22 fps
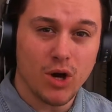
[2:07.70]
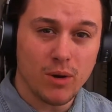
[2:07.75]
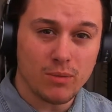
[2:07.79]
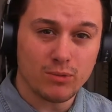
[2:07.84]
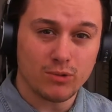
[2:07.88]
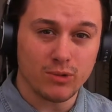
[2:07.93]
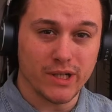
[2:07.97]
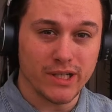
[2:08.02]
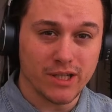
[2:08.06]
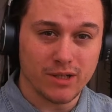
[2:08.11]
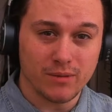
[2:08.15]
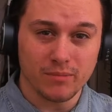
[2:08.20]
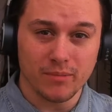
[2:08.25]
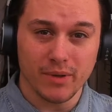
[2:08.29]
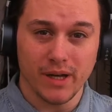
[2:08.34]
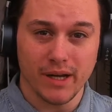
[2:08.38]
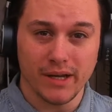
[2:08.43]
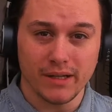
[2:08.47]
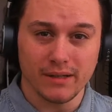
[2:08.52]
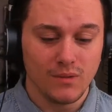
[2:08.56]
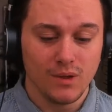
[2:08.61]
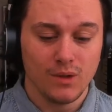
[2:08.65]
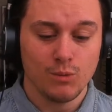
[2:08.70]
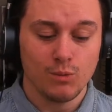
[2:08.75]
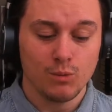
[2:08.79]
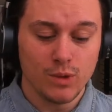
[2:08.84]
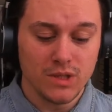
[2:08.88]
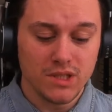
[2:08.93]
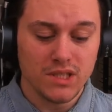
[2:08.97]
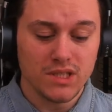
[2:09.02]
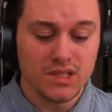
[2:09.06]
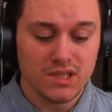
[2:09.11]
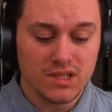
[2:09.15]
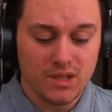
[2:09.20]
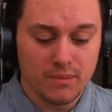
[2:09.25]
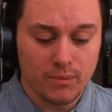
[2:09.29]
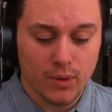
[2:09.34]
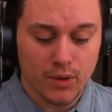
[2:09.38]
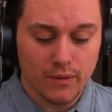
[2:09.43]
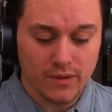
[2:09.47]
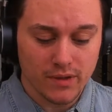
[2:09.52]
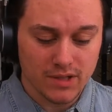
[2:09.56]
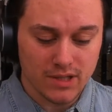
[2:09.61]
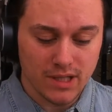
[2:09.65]
upgrade campaign, which is the
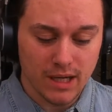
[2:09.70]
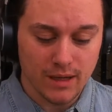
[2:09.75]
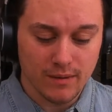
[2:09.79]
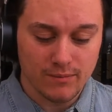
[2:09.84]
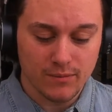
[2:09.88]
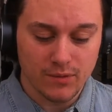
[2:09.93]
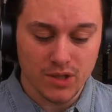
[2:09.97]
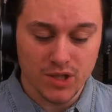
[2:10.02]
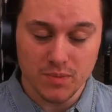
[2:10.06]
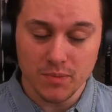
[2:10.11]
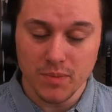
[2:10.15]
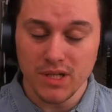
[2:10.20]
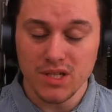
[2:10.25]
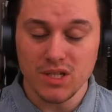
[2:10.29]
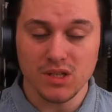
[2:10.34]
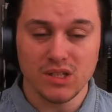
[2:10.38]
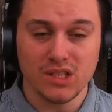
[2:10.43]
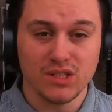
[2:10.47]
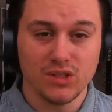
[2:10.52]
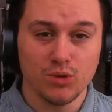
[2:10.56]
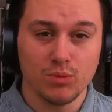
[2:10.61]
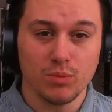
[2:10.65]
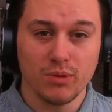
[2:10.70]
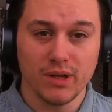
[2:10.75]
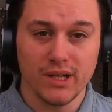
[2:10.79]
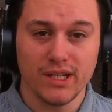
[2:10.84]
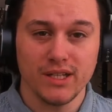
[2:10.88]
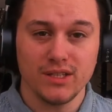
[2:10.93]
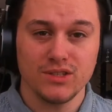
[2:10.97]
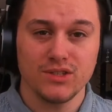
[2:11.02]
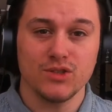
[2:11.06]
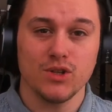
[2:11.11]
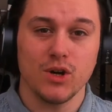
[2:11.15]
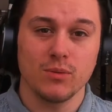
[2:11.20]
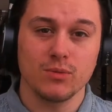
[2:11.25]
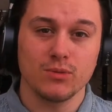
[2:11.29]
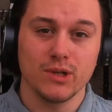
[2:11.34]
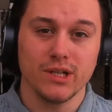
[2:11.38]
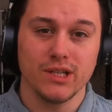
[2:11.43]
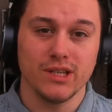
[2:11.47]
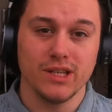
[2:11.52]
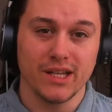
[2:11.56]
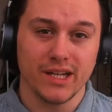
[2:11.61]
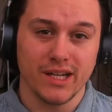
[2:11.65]
perfect time for especially new players to upgrade their